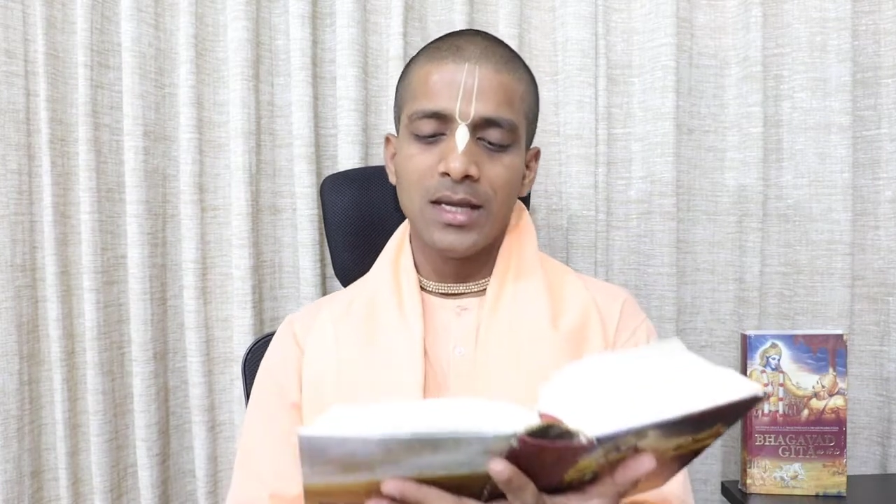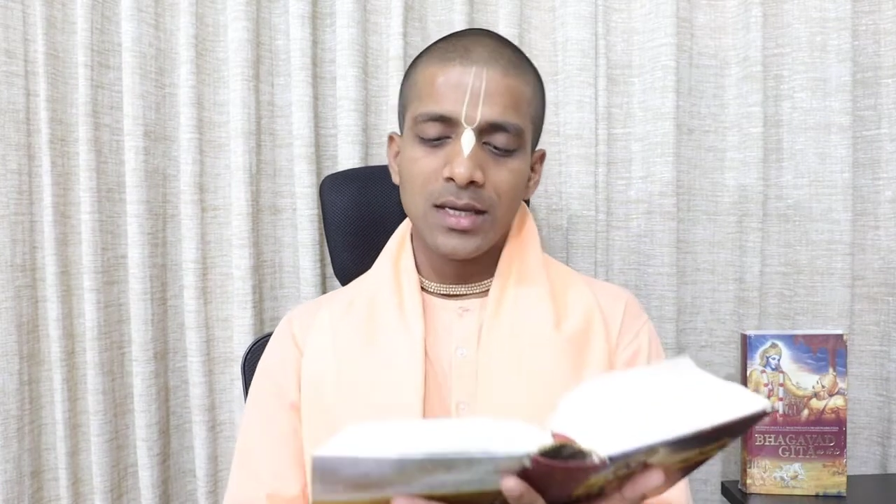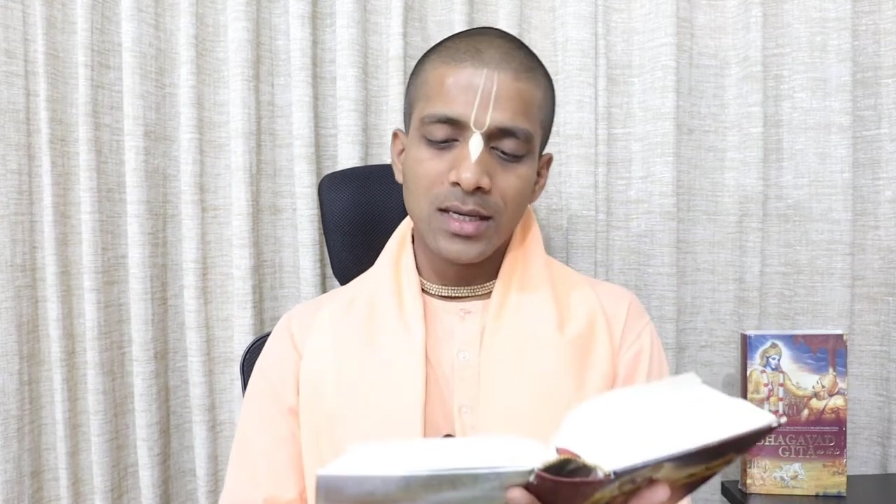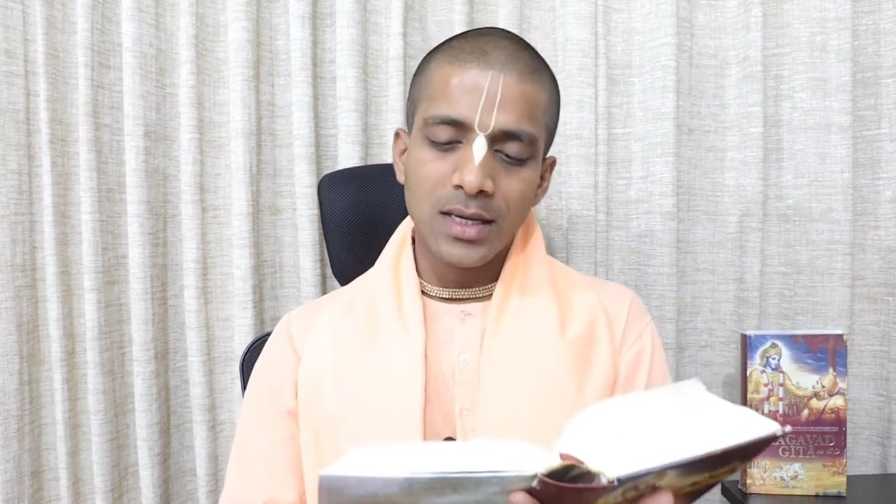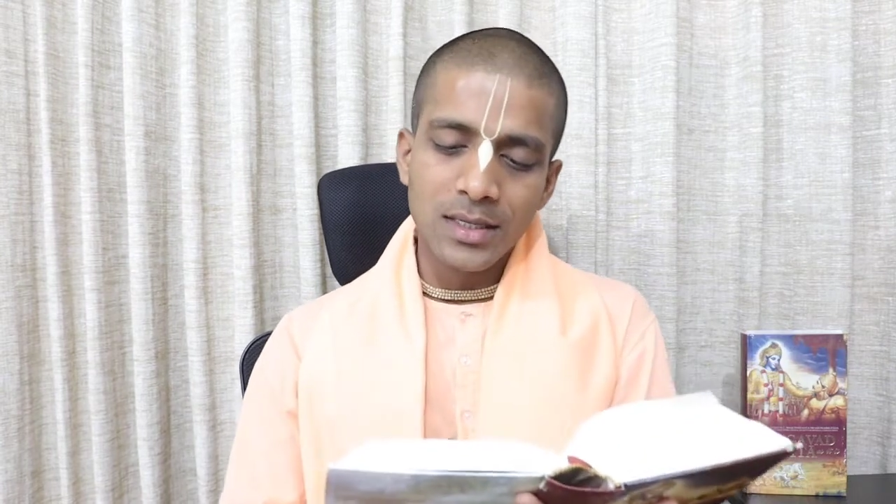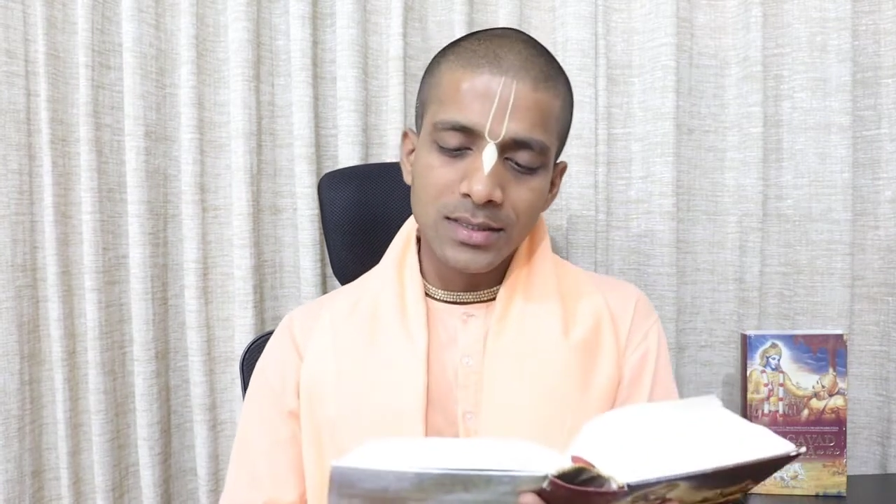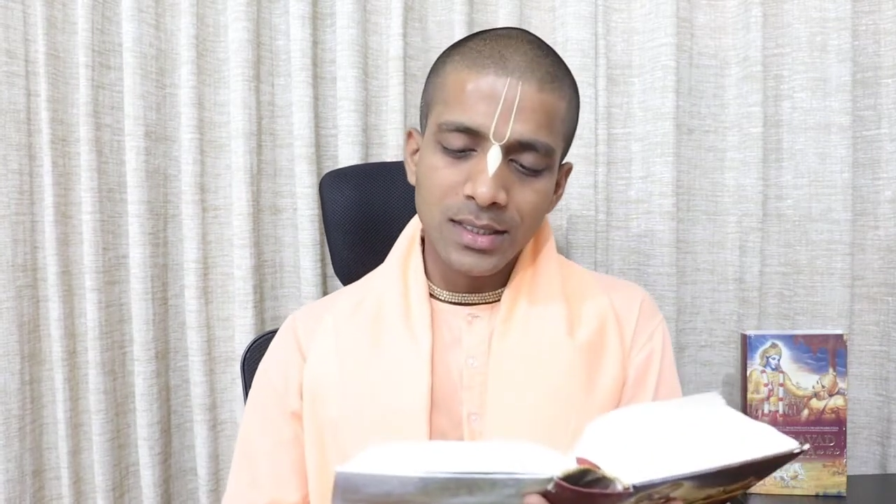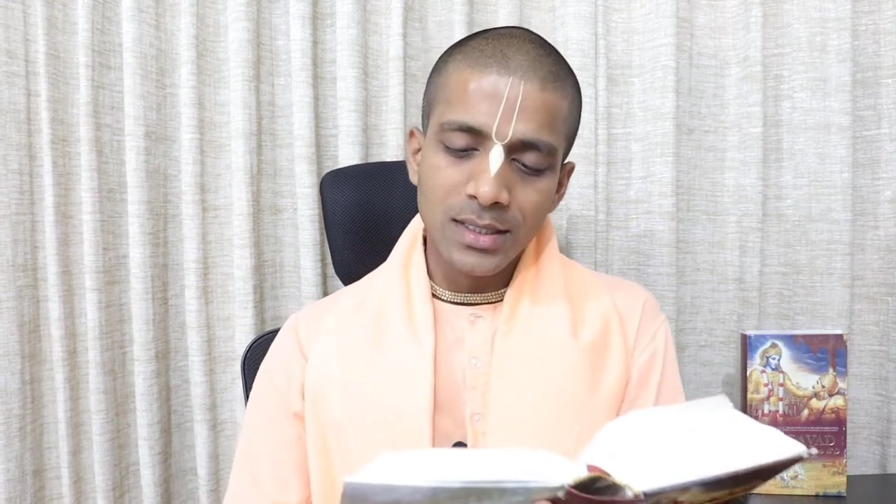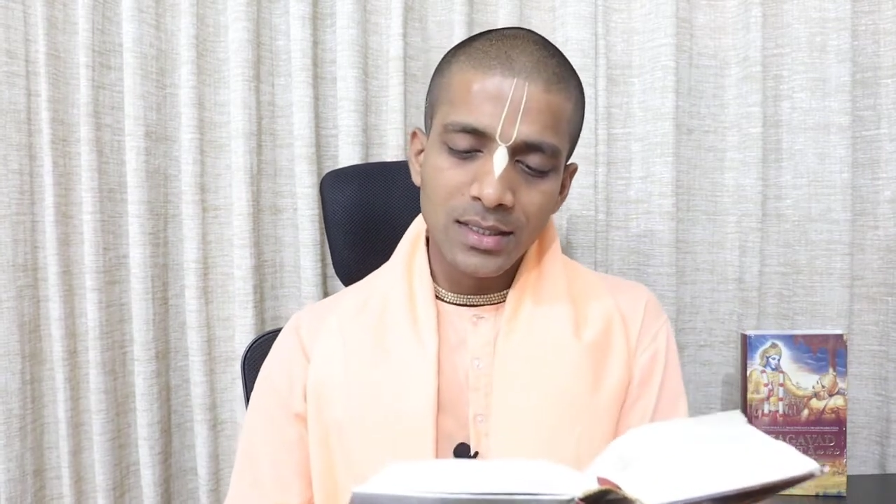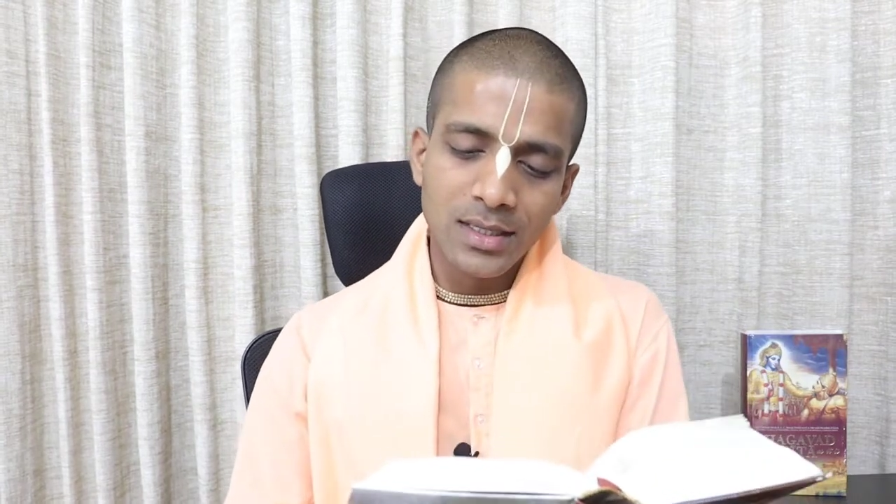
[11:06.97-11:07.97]
Here it is
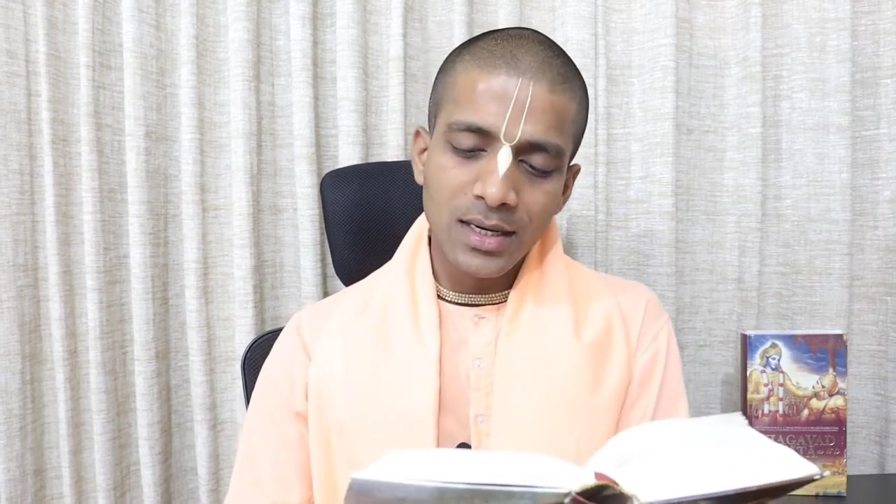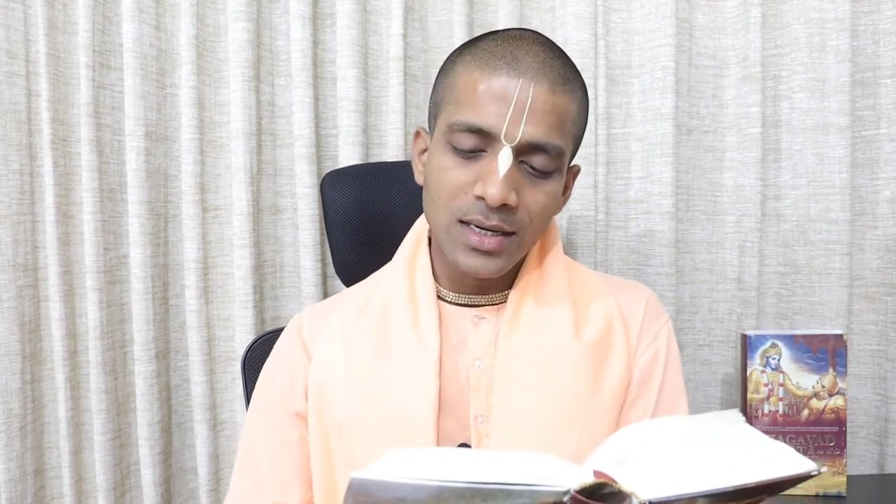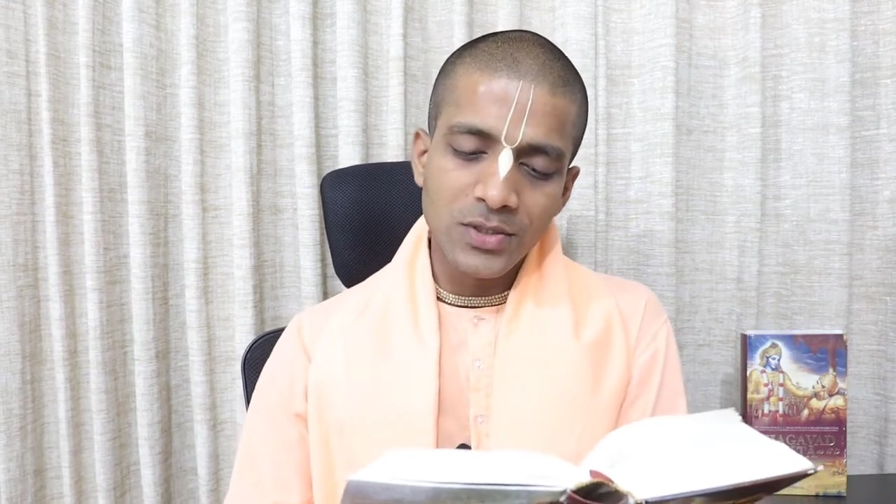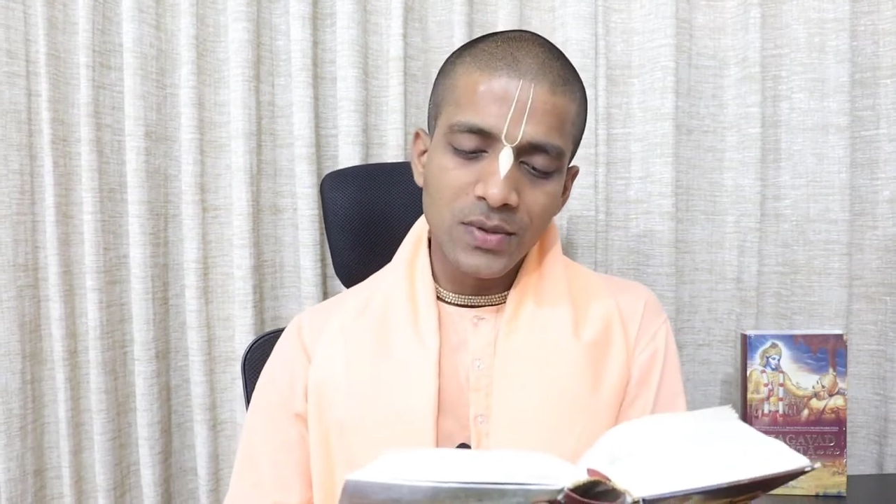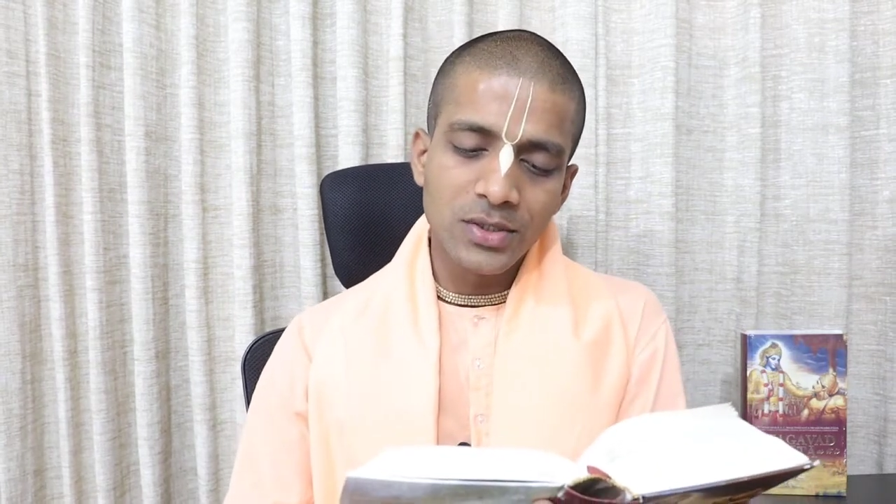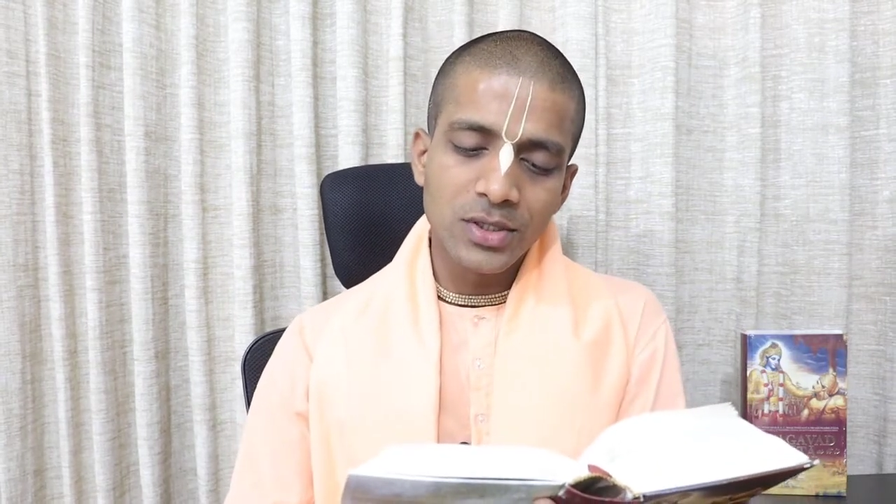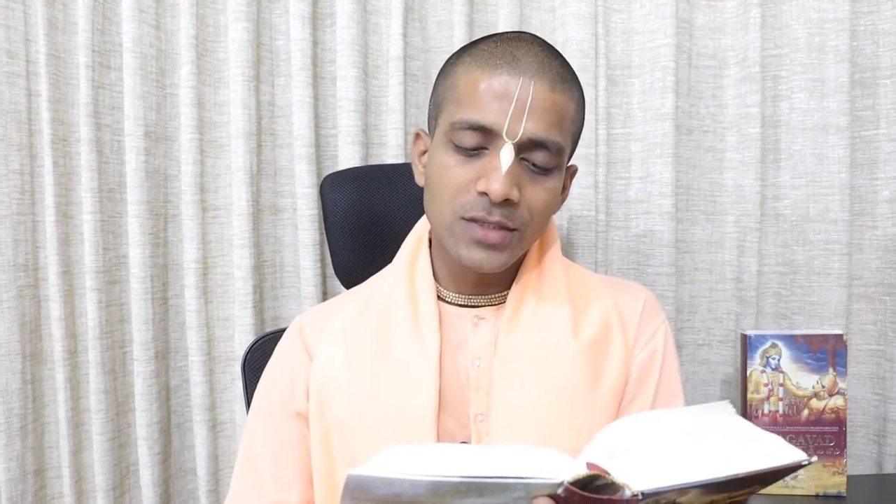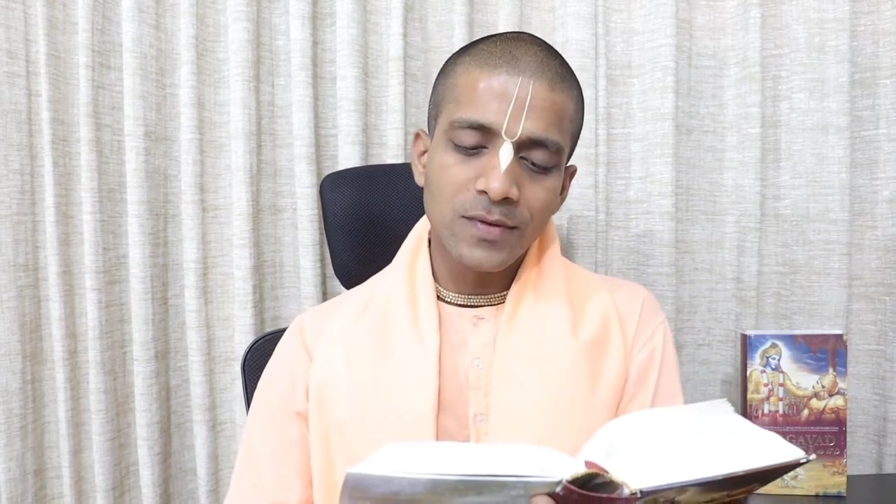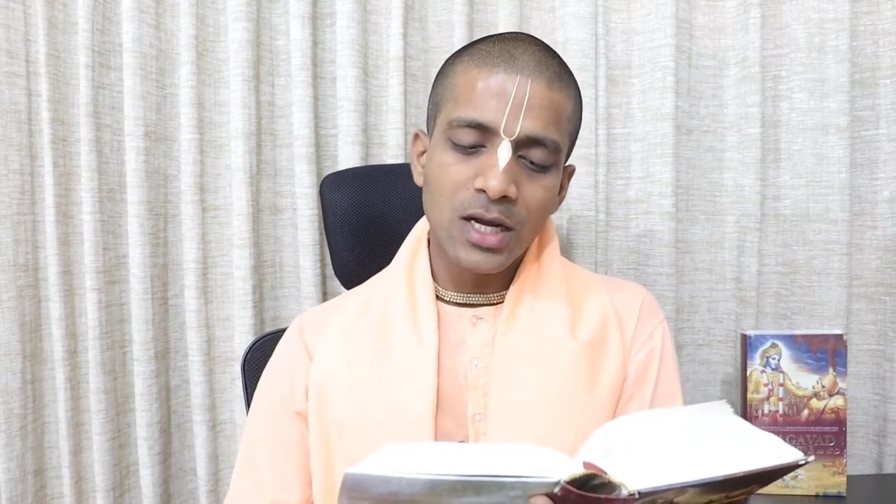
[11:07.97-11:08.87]
said there are restrictions for